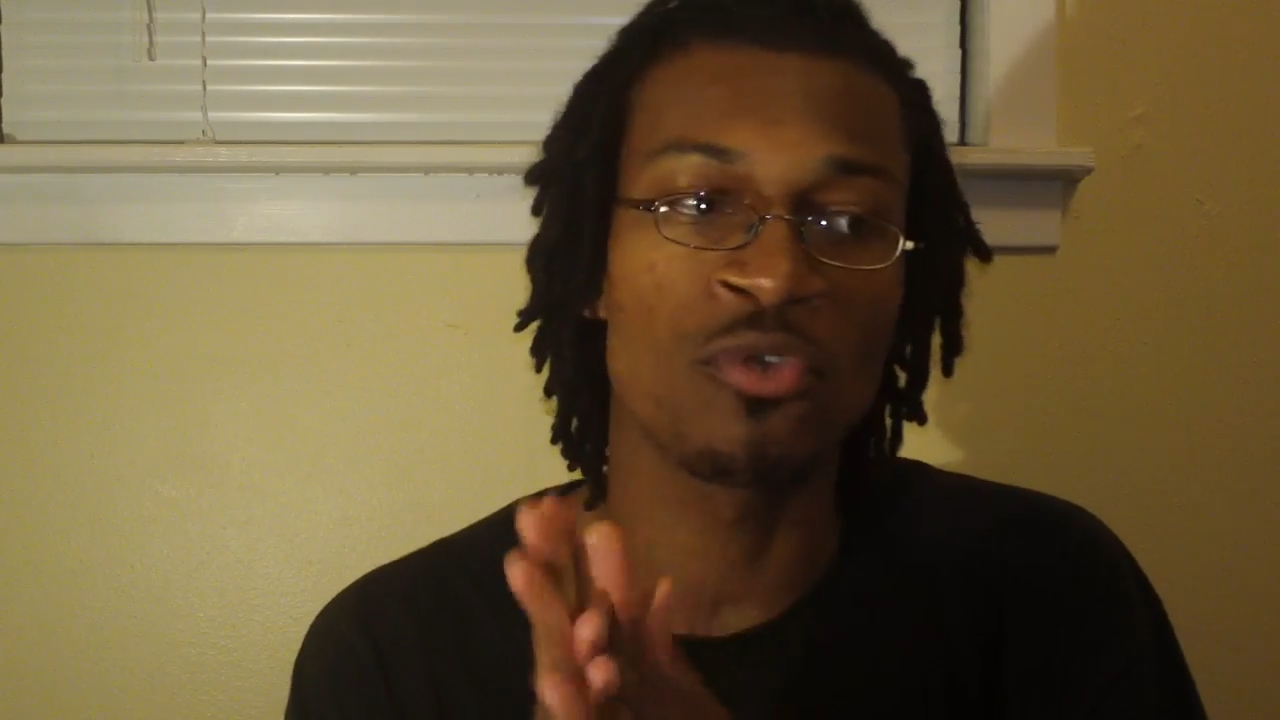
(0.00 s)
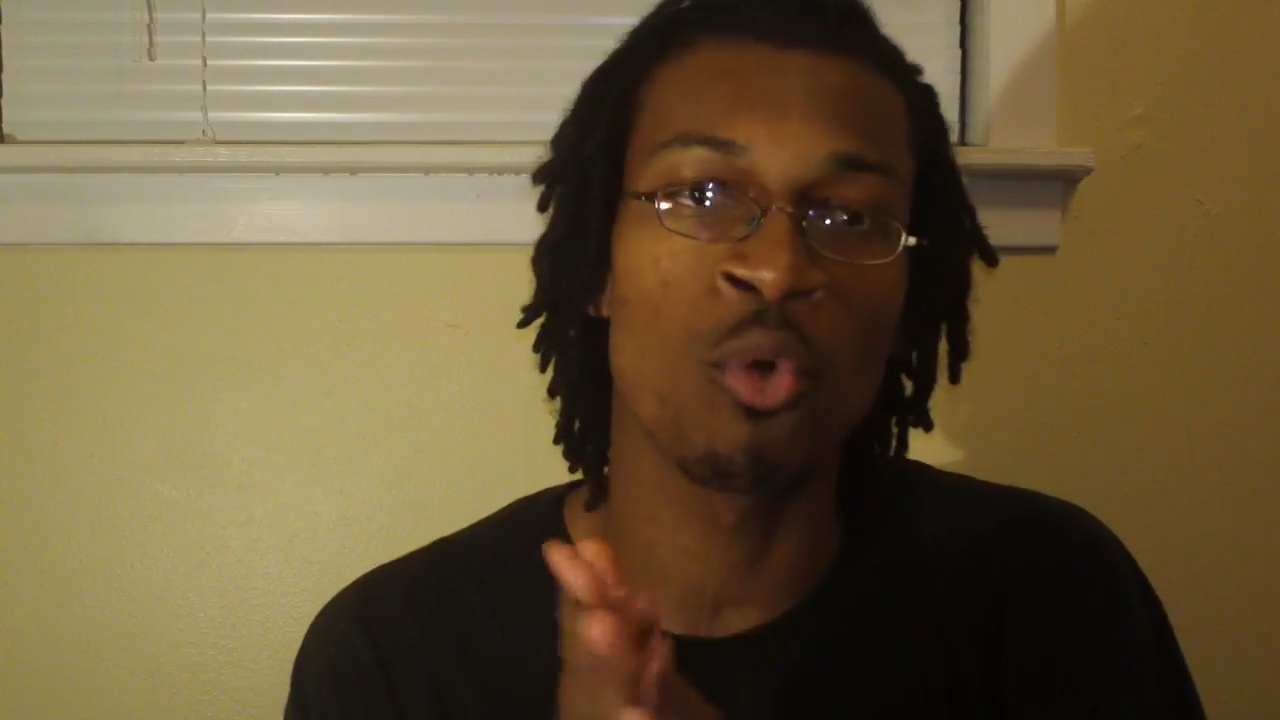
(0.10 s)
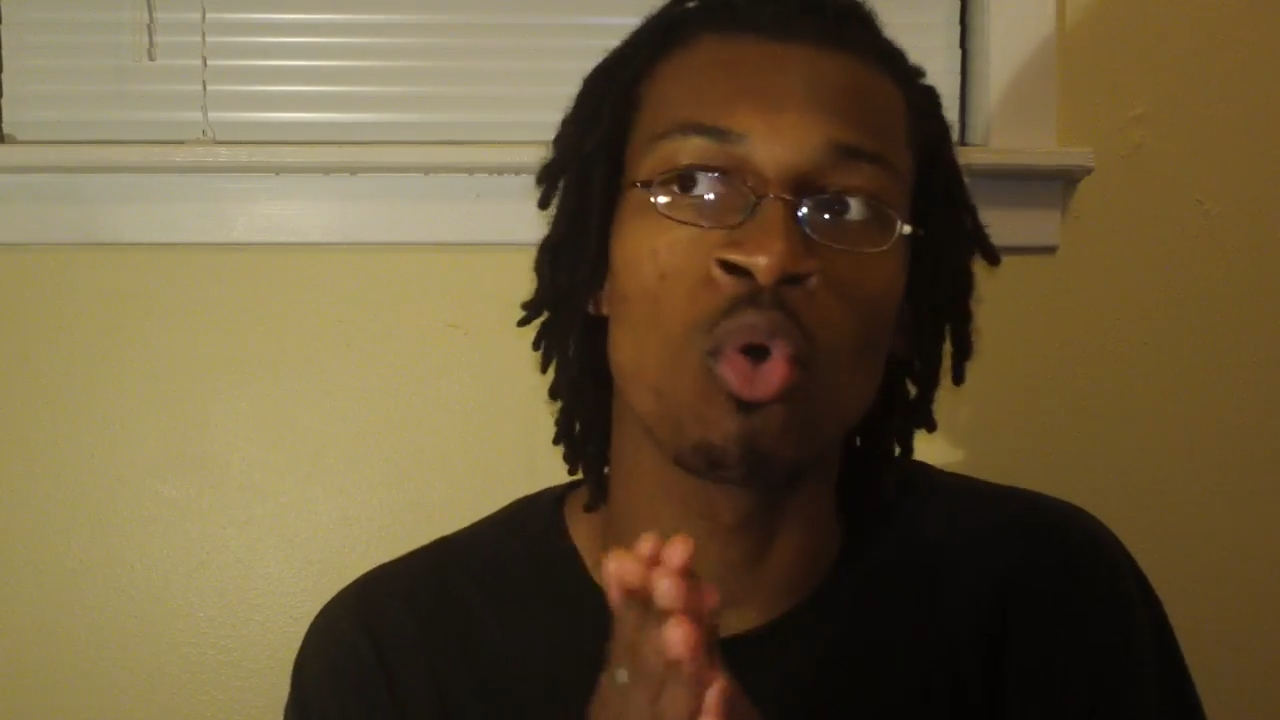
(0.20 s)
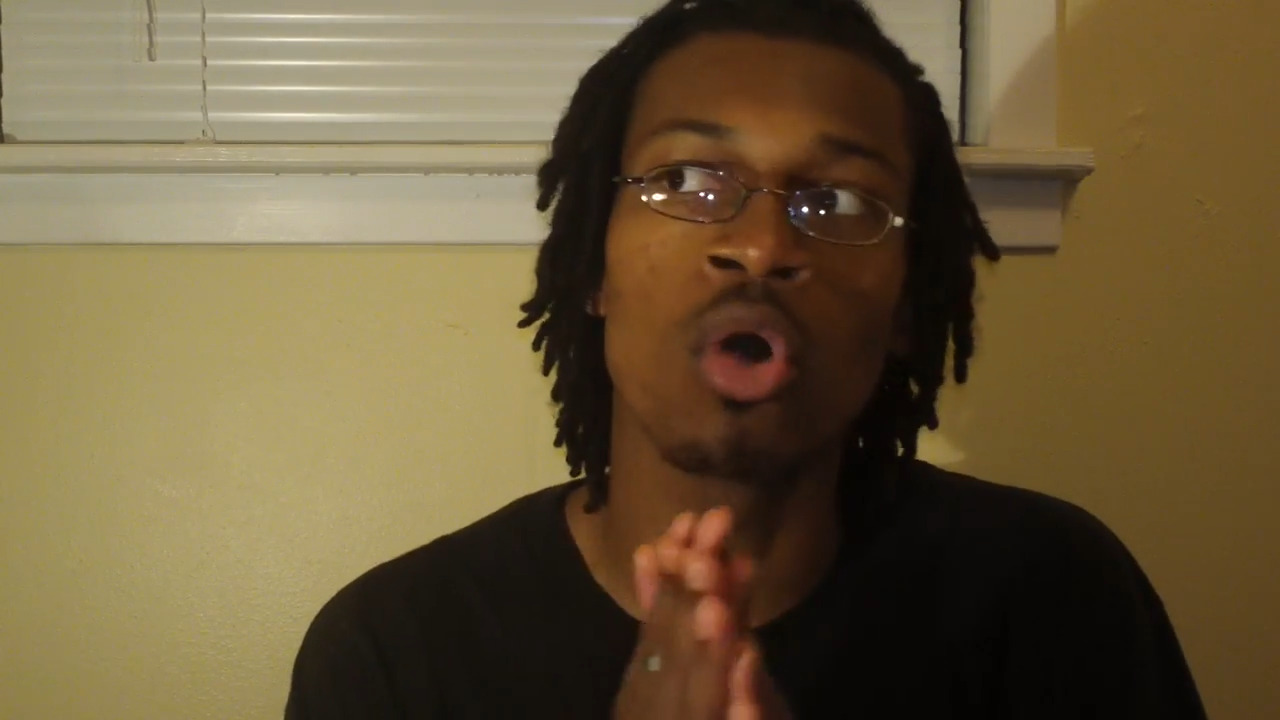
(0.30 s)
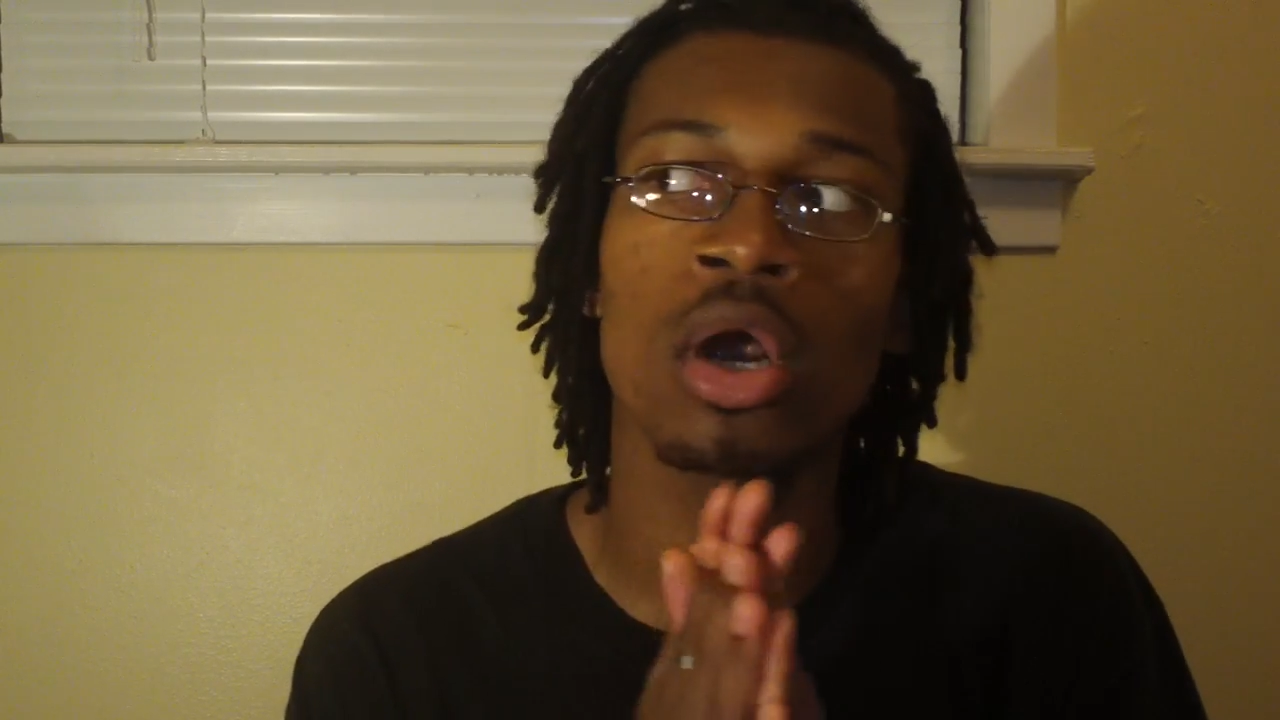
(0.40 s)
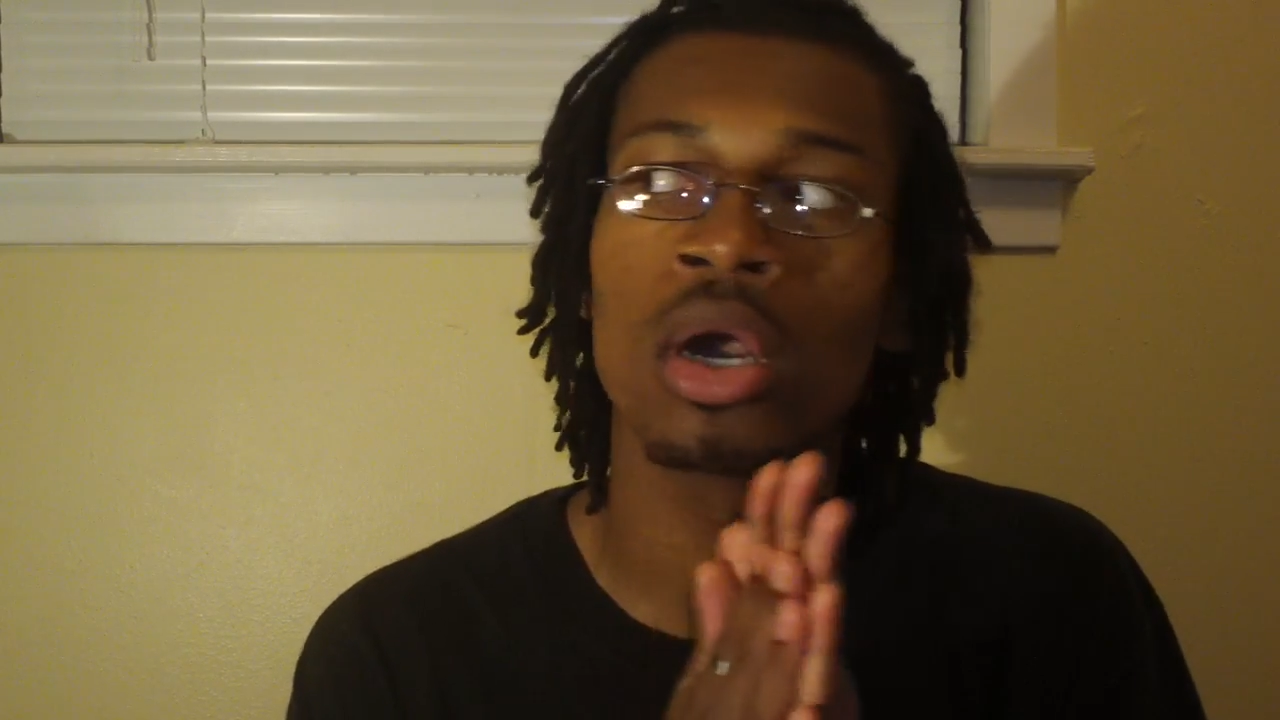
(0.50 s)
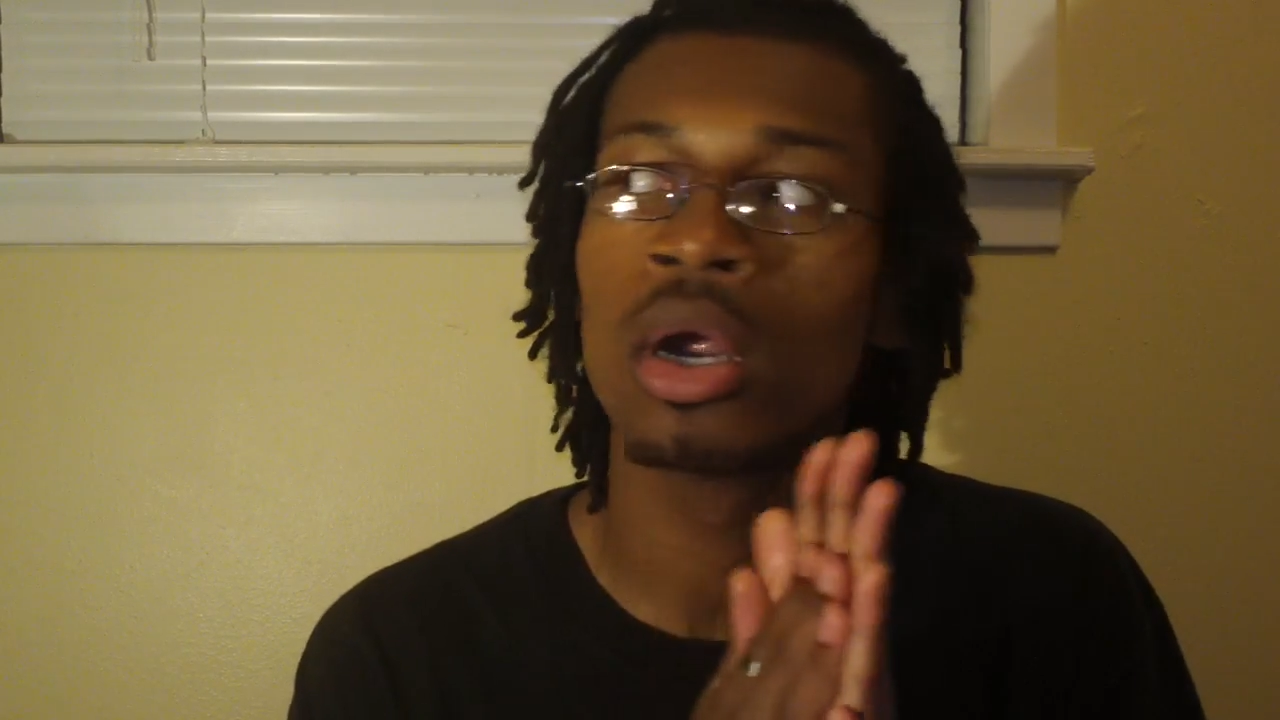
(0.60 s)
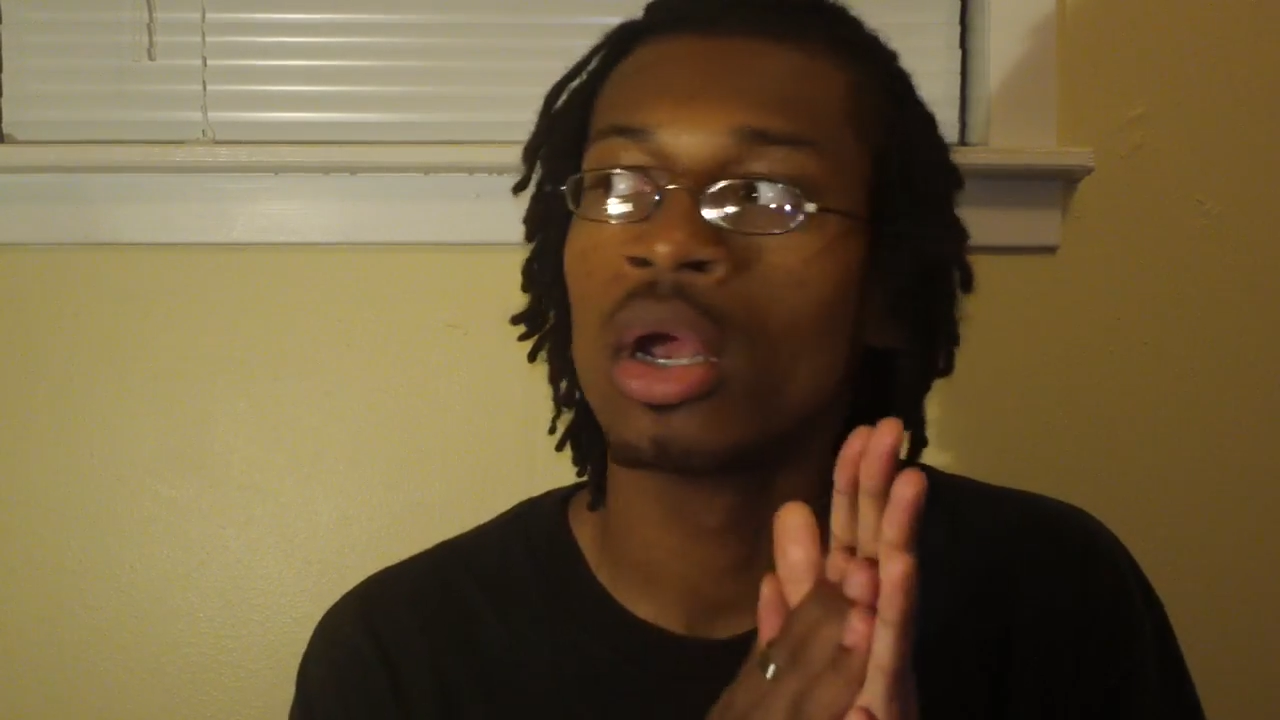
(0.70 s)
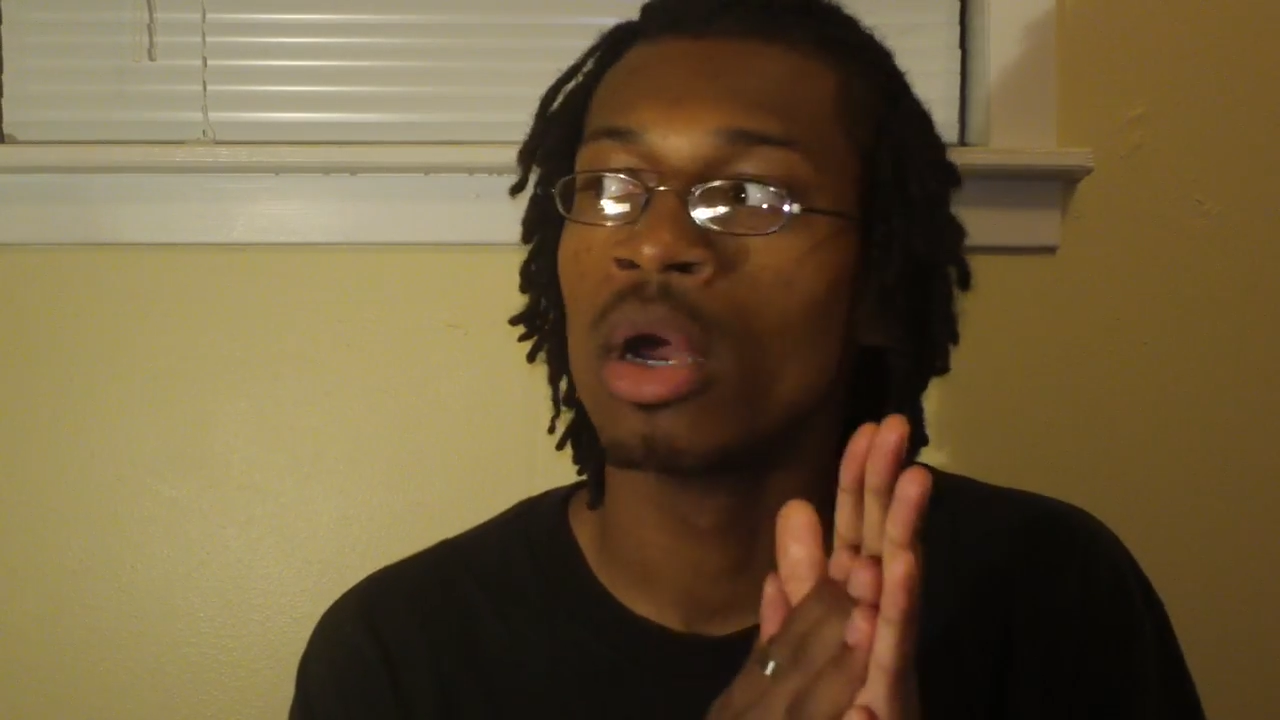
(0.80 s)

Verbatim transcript: for